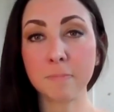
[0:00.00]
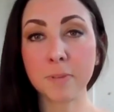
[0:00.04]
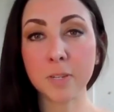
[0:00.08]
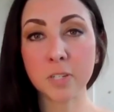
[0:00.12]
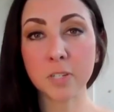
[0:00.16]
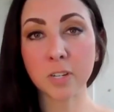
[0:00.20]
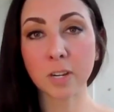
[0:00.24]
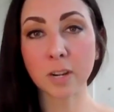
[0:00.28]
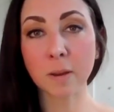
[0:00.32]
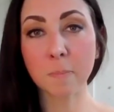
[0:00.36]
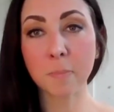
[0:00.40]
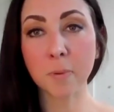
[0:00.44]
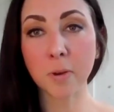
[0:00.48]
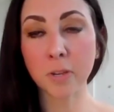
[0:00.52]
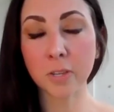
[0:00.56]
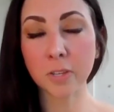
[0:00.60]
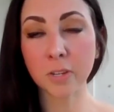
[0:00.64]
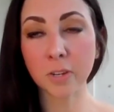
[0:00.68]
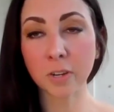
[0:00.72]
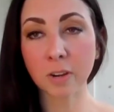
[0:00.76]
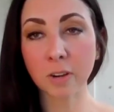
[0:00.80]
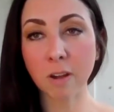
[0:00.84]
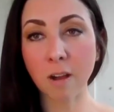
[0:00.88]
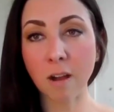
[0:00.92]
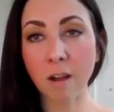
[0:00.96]
be sure to
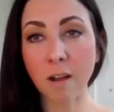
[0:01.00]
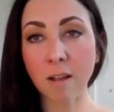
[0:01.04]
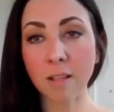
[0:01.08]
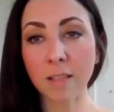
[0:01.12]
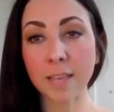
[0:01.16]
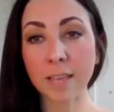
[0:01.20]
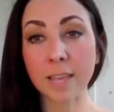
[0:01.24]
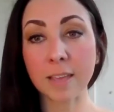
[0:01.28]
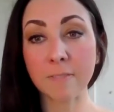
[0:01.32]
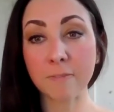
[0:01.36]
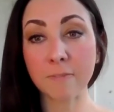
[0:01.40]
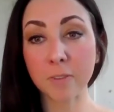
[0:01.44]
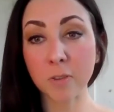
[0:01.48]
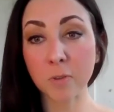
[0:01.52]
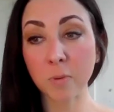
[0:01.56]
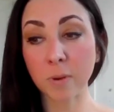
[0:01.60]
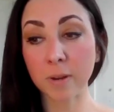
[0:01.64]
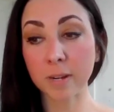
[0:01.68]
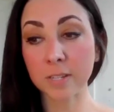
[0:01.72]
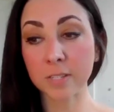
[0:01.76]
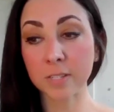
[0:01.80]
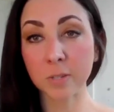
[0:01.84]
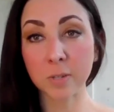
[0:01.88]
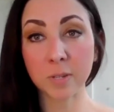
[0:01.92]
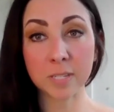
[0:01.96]
book your call if you
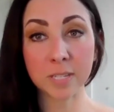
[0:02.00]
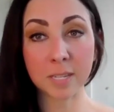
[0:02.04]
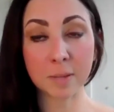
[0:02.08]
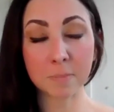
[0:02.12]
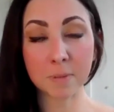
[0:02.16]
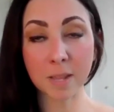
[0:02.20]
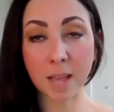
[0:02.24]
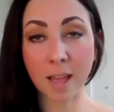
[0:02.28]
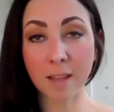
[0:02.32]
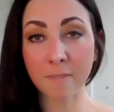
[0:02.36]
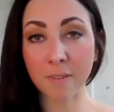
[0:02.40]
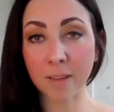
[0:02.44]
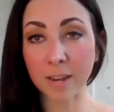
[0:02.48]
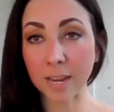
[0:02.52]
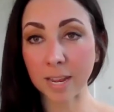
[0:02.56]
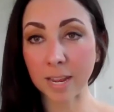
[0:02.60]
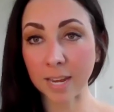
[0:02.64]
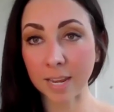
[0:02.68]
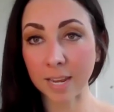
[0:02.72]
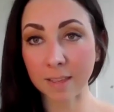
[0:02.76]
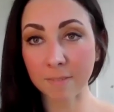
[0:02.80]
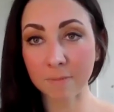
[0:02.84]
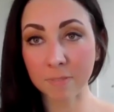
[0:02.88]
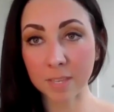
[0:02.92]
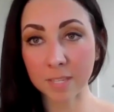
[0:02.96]
want to do a deep dive on
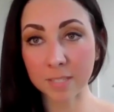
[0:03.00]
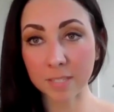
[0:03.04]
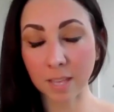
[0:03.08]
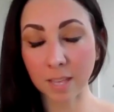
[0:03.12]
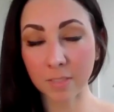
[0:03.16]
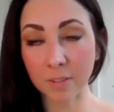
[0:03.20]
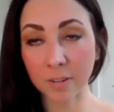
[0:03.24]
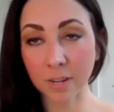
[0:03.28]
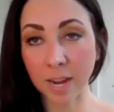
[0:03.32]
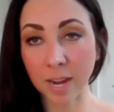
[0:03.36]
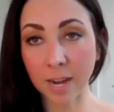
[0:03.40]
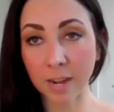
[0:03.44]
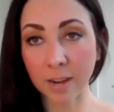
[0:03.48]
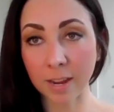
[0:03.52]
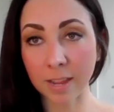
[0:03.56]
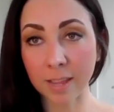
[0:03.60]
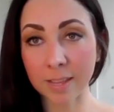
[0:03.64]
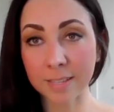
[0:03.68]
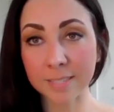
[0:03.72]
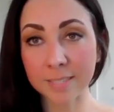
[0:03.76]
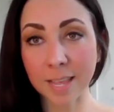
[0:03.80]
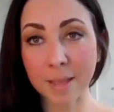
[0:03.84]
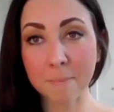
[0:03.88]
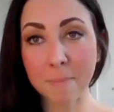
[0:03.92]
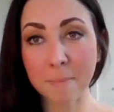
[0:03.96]
any of these other
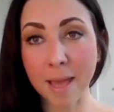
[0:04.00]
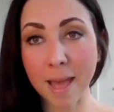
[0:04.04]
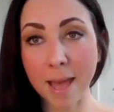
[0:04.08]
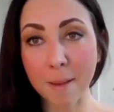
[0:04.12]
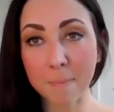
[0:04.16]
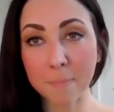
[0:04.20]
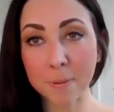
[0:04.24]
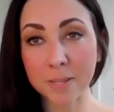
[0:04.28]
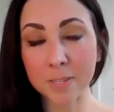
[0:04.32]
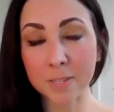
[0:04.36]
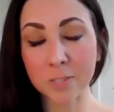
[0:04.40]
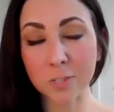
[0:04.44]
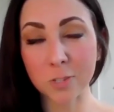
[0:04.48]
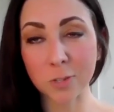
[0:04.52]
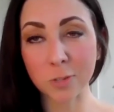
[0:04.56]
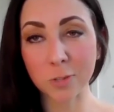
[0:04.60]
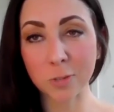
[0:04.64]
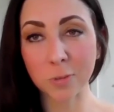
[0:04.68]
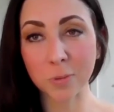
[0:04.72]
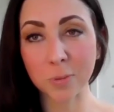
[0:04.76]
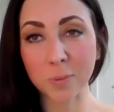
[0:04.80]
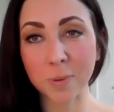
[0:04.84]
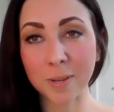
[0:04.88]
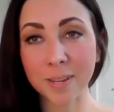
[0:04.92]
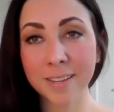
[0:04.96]
areas. I'm happy
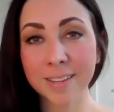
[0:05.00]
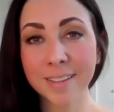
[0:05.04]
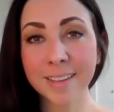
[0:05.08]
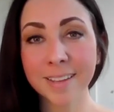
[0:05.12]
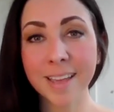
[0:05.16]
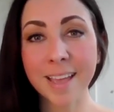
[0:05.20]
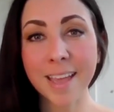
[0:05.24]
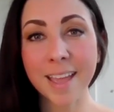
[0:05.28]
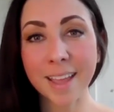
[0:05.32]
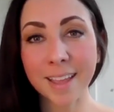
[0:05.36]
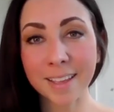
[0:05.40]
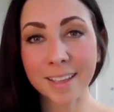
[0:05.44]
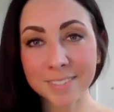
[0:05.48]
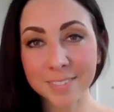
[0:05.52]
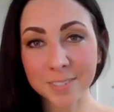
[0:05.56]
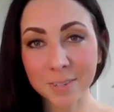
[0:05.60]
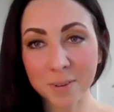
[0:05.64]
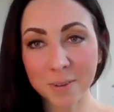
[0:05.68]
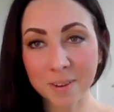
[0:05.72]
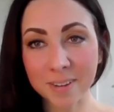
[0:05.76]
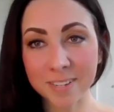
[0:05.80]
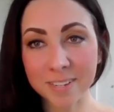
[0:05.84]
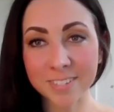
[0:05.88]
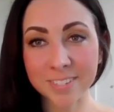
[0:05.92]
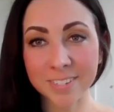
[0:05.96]
to
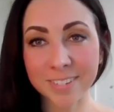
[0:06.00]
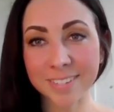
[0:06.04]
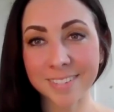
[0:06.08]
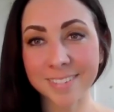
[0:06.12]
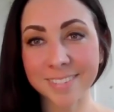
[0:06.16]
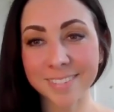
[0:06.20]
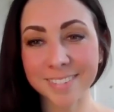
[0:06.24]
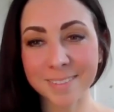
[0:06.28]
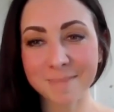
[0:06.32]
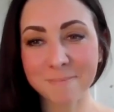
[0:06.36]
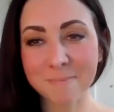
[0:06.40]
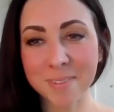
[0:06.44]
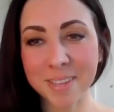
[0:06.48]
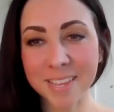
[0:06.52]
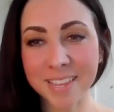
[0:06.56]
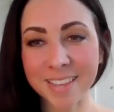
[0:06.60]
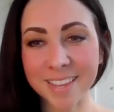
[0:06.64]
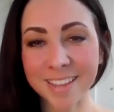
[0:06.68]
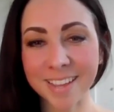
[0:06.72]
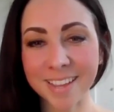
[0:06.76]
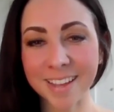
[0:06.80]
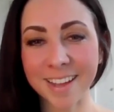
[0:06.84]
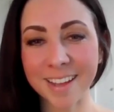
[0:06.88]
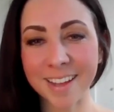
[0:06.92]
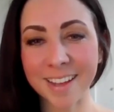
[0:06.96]
answer questions and
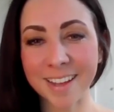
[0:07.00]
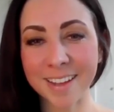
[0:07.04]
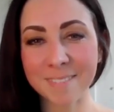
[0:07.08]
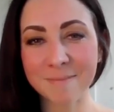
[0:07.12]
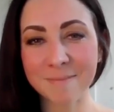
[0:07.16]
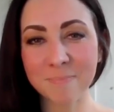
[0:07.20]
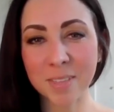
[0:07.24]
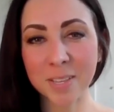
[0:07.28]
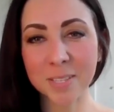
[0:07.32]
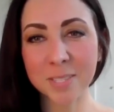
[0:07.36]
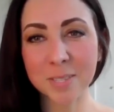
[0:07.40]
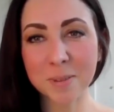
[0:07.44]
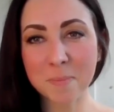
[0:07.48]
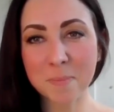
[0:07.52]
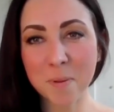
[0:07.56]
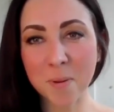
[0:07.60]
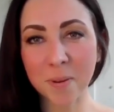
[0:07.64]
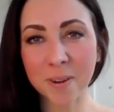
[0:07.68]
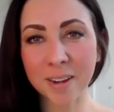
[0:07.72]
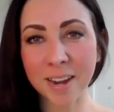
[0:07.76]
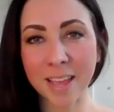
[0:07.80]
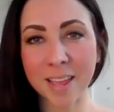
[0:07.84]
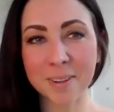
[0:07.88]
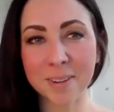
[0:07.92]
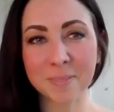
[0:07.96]
be a
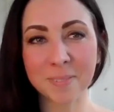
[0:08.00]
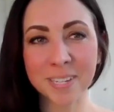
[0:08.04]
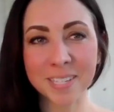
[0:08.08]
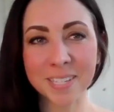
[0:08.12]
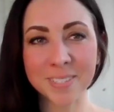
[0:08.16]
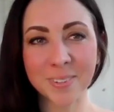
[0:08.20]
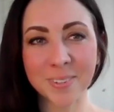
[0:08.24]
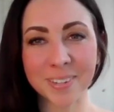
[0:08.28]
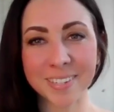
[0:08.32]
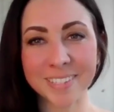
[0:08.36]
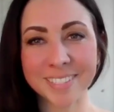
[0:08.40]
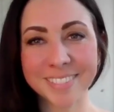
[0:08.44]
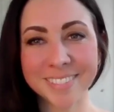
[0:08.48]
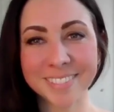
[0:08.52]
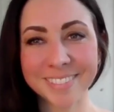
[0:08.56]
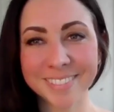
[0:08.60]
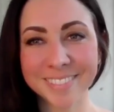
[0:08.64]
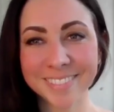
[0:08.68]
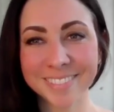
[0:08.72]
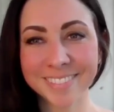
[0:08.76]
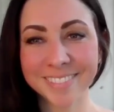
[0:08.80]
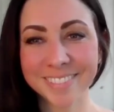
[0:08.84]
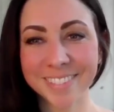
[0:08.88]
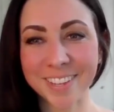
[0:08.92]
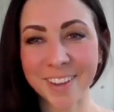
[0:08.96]
support and a resource.
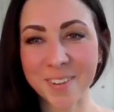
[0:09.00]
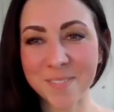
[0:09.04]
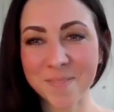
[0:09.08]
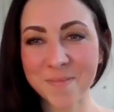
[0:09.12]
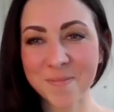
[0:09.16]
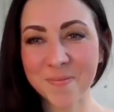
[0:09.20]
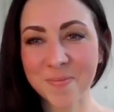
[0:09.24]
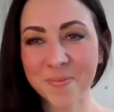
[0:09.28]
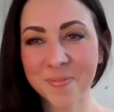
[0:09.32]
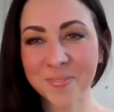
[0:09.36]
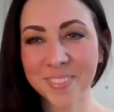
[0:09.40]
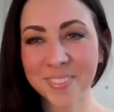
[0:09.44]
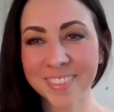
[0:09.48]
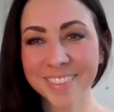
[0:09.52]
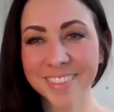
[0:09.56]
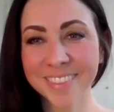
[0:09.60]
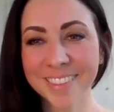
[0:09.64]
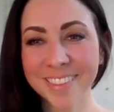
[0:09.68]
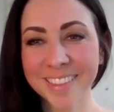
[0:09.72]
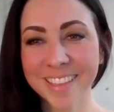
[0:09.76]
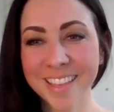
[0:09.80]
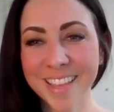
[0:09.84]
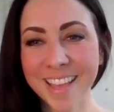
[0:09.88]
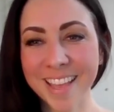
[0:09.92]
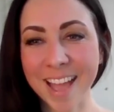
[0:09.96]
So
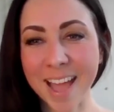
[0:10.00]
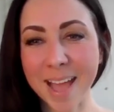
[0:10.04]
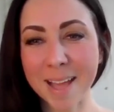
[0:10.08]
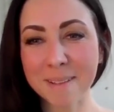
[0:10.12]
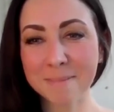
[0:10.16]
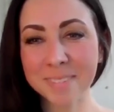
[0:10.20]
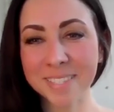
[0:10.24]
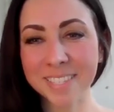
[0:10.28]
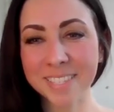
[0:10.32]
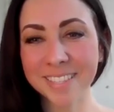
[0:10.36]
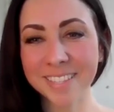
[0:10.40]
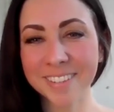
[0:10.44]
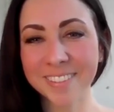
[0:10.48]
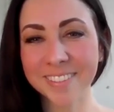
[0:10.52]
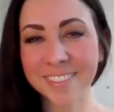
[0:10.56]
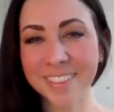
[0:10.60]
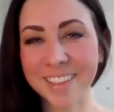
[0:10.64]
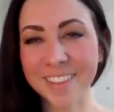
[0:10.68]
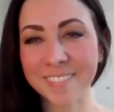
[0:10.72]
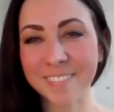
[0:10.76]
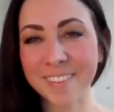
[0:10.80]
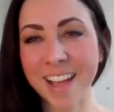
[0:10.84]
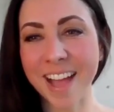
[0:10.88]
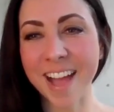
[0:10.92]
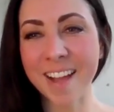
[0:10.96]

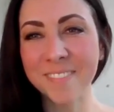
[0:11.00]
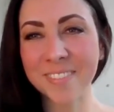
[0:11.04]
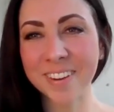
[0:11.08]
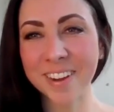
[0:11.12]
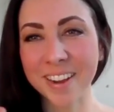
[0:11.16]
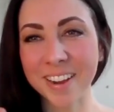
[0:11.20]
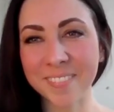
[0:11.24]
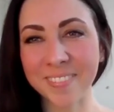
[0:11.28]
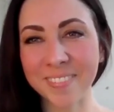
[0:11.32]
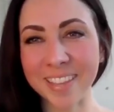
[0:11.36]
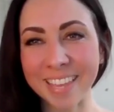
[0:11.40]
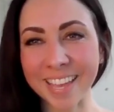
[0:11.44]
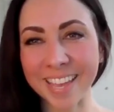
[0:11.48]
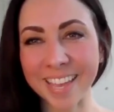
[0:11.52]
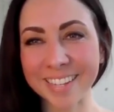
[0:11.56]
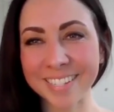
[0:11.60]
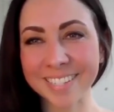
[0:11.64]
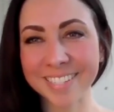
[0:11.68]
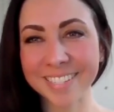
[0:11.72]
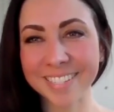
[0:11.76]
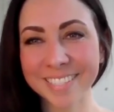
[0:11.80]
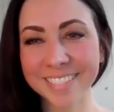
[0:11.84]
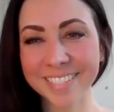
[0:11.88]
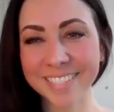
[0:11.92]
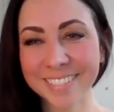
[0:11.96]
absolutely. Well, have a great
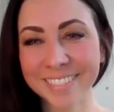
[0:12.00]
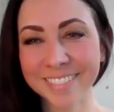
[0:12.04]
weekend.